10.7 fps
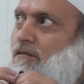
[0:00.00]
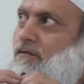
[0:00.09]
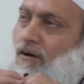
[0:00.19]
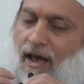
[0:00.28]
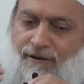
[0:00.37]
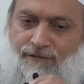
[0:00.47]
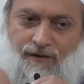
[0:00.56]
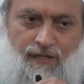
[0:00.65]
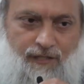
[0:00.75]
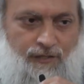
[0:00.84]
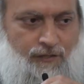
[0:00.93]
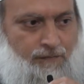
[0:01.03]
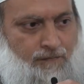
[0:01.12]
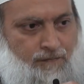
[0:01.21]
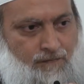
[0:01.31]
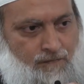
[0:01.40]
So after this,
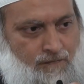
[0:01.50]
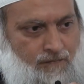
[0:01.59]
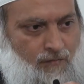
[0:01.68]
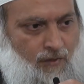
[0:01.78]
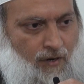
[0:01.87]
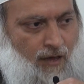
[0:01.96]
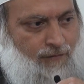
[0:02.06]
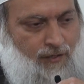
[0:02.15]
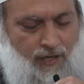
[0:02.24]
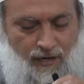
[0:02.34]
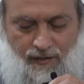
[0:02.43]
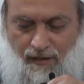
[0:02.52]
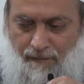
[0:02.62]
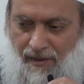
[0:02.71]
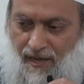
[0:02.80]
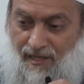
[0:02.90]
you know, after telling the
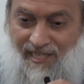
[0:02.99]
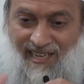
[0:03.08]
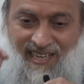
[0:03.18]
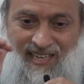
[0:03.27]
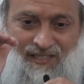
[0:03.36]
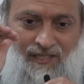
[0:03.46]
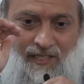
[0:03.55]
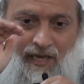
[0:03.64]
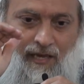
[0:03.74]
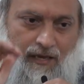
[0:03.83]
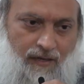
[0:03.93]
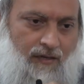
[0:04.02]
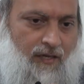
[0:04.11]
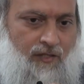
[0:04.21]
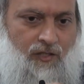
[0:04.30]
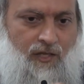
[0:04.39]
companions that he is seeing,
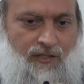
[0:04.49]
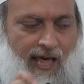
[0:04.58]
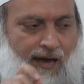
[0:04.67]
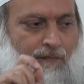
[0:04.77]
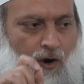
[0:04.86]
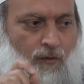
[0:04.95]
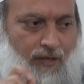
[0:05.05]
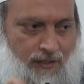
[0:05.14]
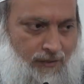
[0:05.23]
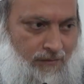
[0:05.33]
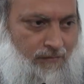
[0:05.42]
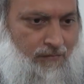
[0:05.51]
he sees that moment.